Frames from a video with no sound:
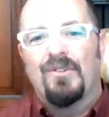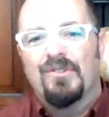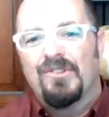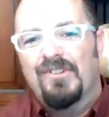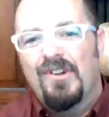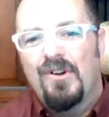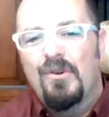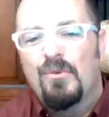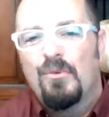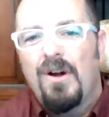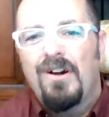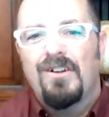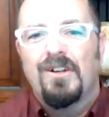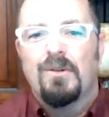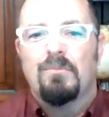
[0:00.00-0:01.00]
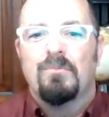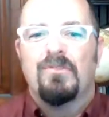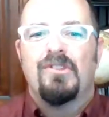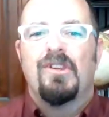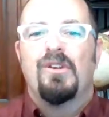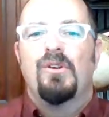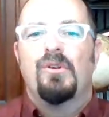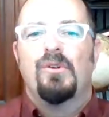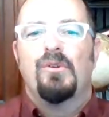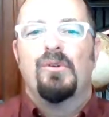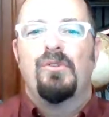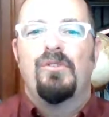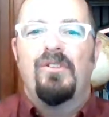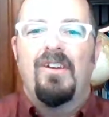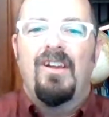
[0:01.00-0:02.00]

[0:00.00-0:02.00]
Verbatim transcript: So, welcome to